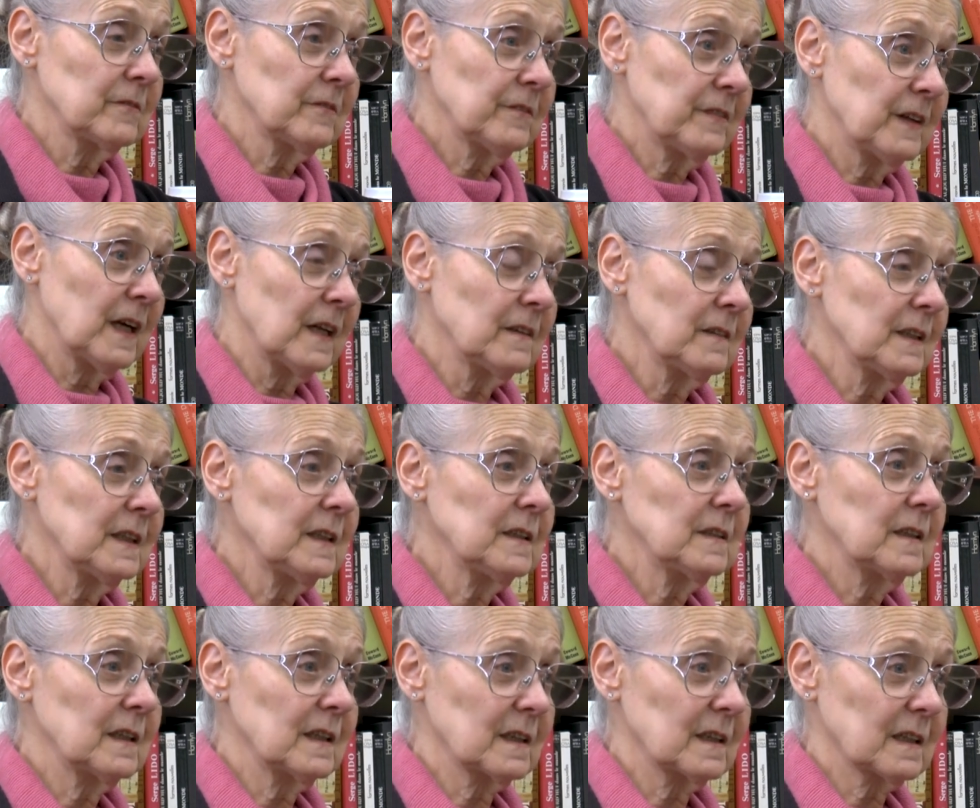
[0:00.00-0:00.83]

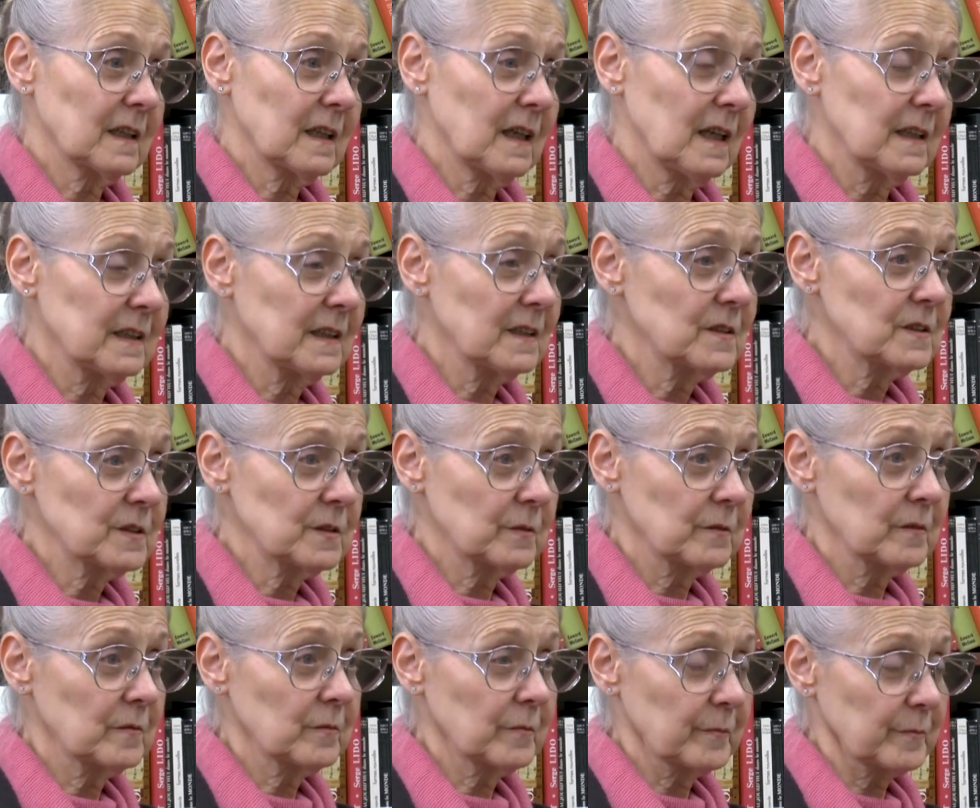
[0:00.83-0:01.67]
finally got
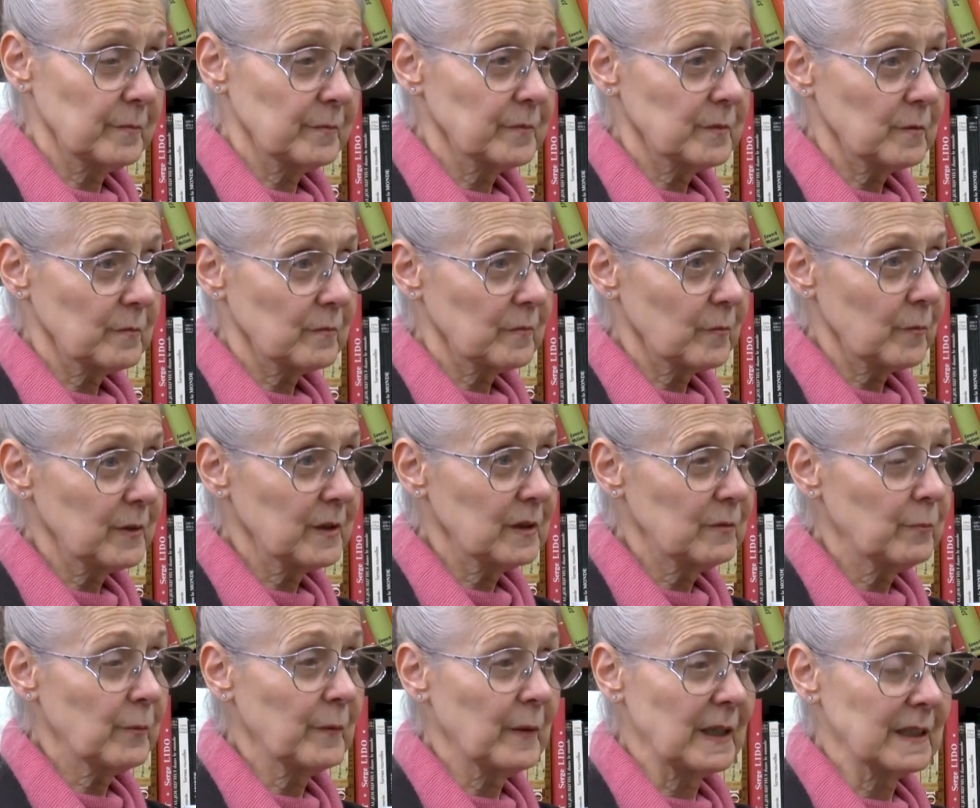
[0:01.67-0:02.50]
into we
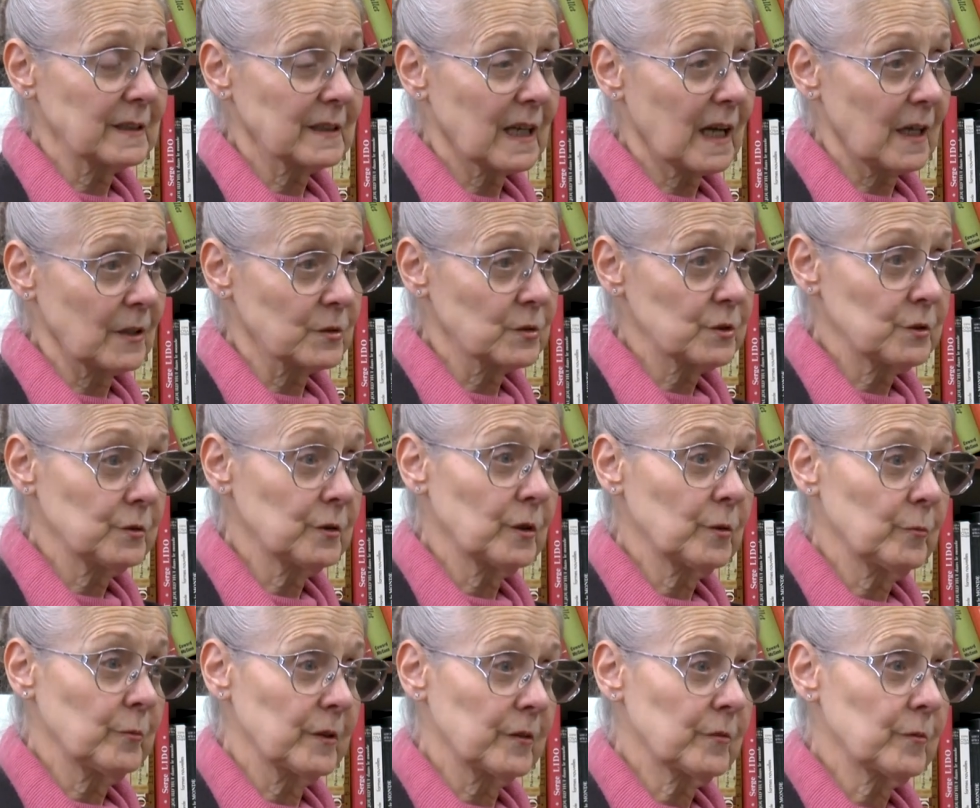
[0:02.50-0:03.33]
went on
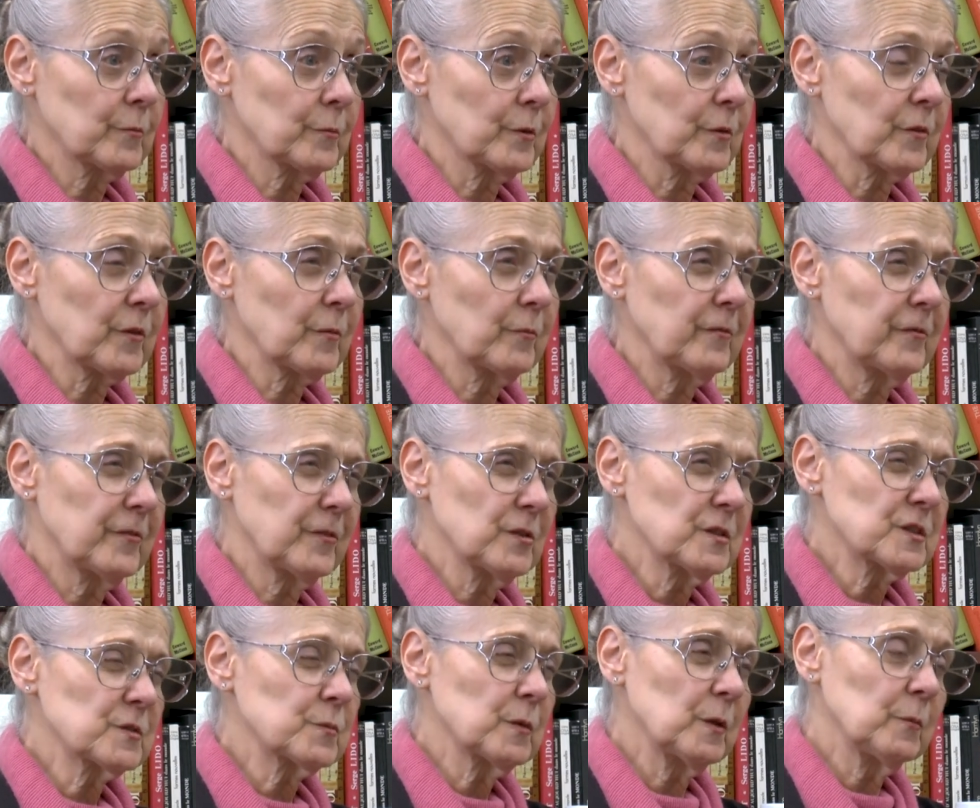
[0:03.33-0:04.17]
tour with Ruth.
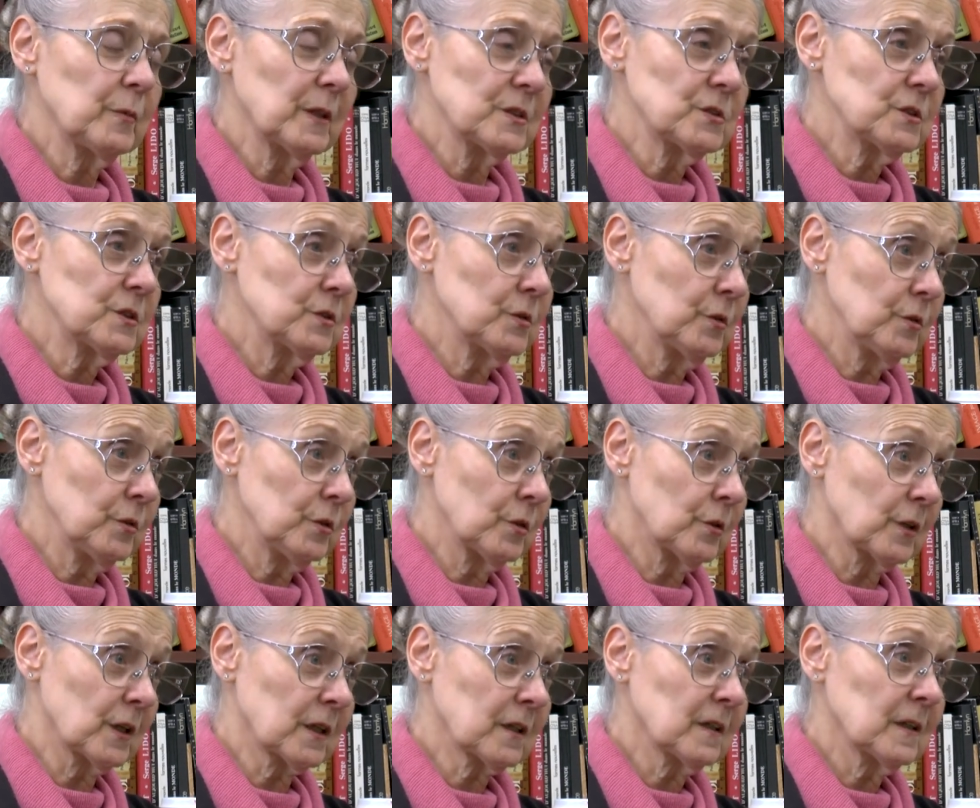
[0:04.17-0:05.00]
First, we went to New
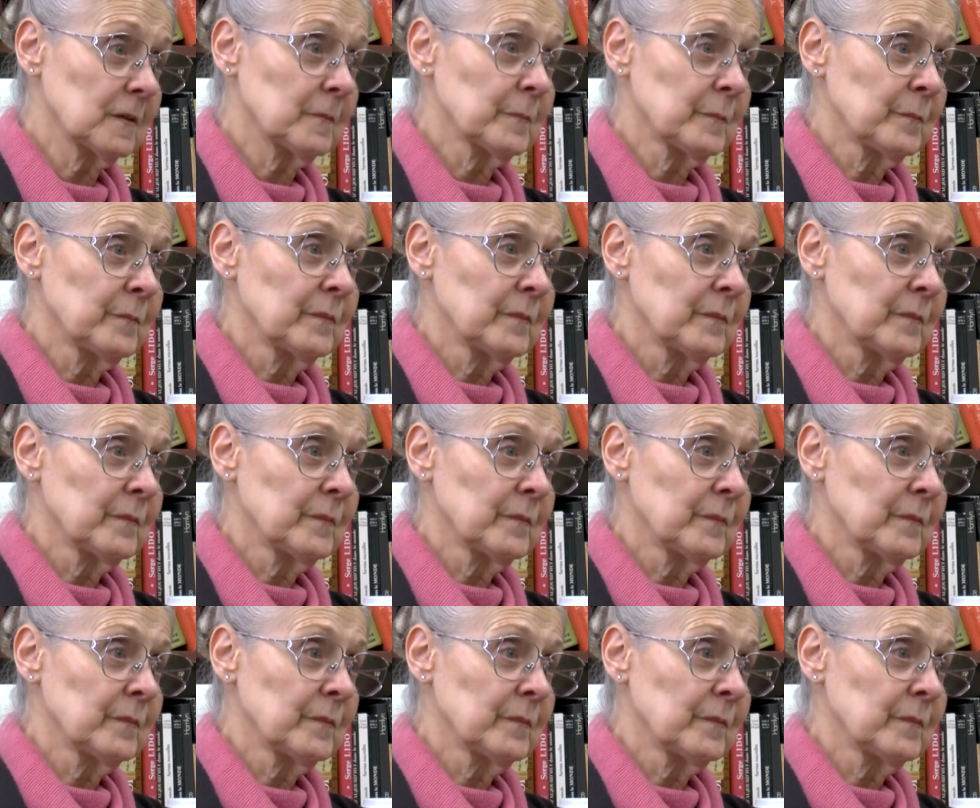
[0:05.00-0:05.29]
York,